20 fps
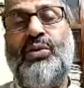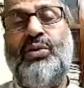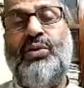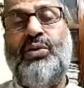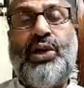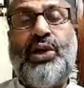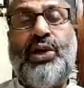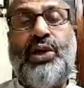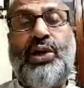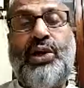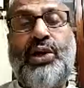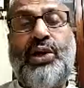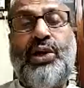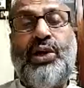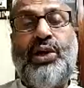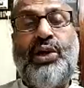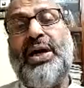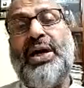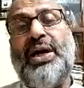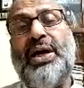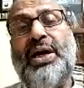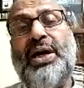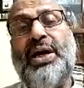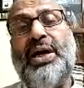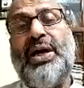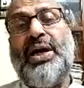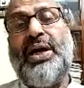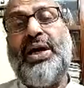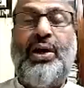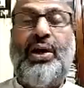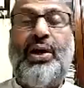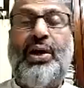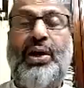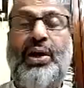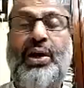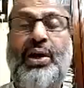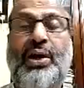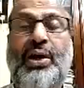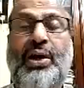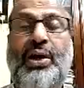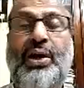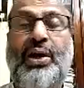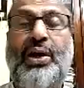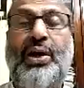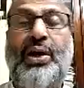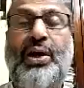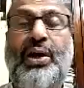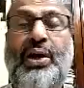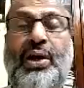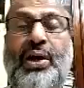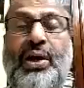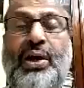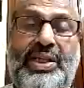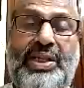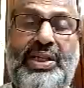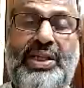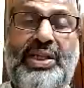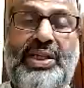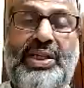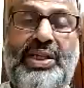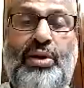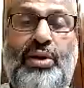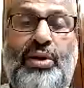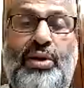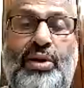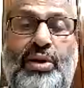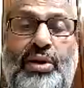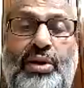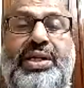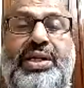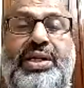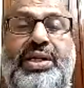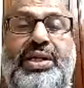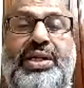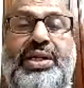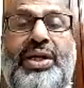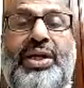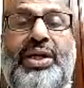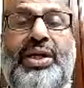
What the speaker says: Whether it is a colonial power or whether it is a domestic